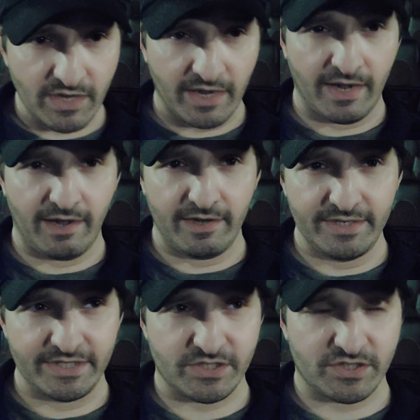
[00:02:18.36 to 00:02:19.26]

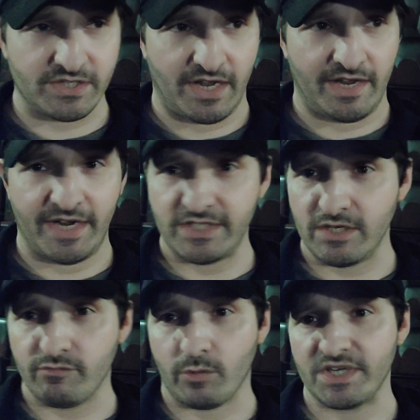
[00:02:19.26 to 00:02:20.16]
It's
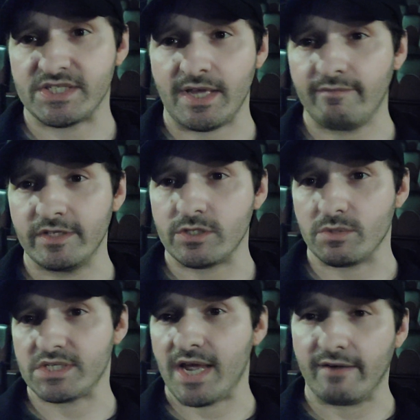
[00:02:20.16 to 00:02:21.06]
1947, so
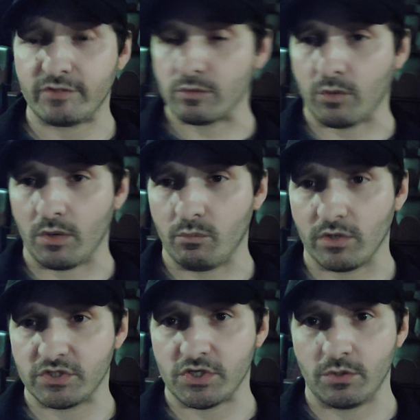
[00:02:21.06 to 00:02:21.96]
it's after World
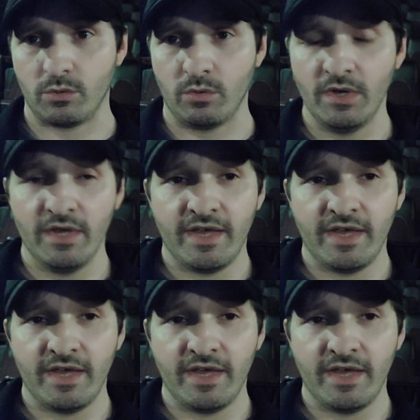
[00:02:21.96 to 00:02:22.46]
War II.